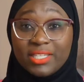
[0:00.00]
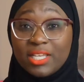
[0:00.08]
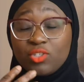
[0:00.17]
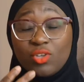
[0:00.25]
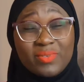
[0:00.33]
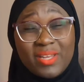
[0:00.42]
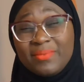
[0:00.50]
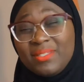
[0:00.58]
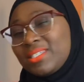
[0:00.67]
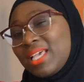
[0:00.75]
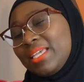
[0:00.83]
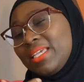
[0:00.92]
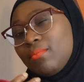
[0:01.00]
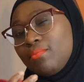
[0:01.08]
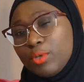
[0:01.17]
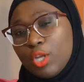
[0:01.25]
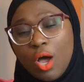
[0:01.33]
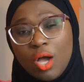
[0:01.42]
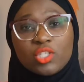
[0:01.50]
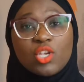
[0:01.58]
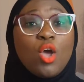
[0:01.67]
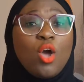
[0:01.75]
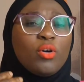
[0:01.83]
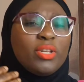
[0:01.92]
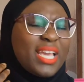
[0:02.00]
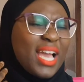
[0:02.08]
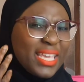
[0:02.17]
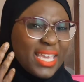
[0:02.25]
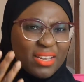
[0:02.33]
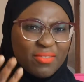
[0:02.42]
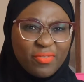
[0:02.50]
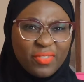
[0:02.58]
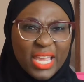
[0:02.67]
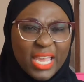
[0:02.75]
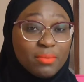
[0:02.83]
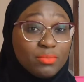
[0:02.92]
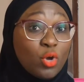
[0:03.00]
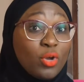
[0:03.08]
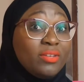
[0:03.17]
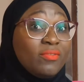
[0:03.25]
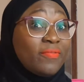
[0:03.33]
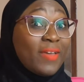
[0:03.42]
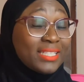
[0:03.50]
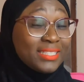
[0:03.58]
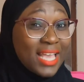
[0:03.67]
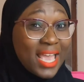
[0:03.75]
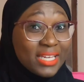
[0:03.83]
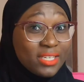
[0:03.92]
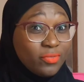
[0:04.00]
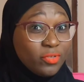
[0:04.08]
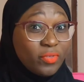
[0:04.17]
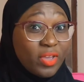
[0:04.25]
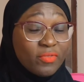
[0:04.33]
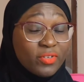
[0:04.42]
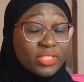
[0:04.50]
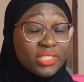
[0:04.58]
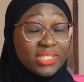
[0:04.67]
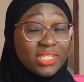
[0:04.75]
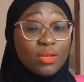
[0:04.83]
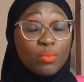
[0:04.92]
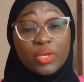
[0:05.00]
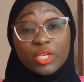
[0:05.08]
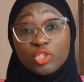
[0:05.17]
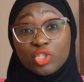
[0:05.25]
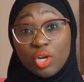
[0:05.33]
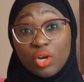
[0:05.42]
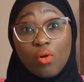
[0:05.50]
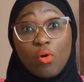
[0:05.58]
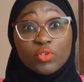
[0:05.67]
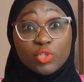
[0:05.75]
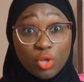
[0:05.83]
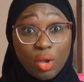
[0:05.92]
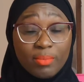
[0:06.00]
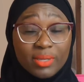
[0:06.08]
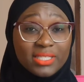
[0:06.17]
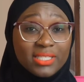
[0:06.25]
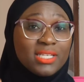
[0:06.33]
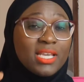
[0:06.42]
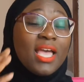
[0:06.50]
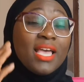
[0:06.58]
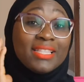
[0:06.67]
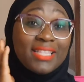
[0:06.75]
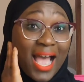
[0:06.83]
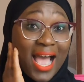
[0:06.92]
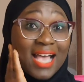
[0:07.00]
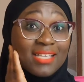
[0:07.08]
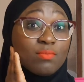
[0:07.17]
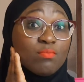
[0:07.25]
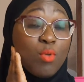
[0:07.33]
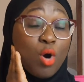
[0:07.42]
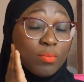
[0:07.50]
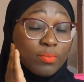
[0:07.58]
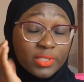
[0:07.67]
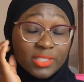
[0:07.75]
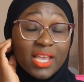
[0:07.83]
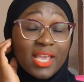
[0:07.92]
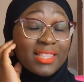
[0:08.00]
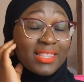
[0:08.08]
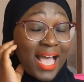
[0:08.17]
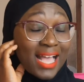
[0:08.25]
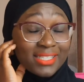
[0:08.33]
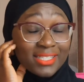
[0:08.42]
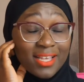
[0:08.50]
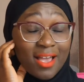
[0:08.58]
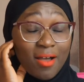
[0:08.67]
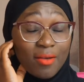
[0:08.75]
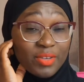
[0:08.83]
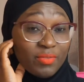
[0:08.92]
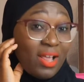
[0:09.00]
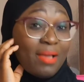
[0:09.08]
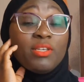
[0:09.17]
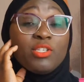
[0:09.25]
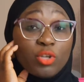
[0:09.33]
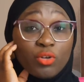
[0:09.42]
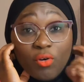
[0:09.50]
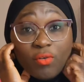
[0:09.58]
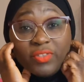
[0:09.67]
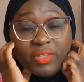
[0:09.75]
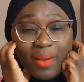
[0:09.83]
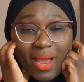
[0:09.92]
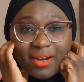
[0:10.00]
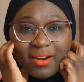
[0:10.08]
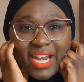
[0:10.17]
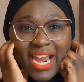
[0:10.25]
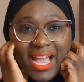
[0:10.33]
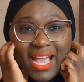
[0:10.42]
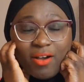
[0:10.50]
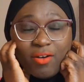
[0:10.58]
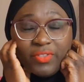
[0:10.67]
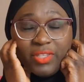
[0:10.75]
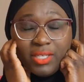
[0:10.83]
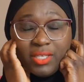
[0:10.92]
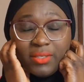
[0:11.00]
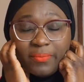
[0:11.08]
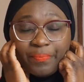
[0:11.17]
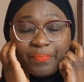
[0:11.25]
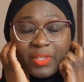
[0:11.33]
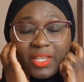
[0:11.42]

release. And sometimes this can get blocked or they can get inflamed or infected. If you've ever seen a picture or somebody that has mumps, that's um, inflammation of the pancreas, of the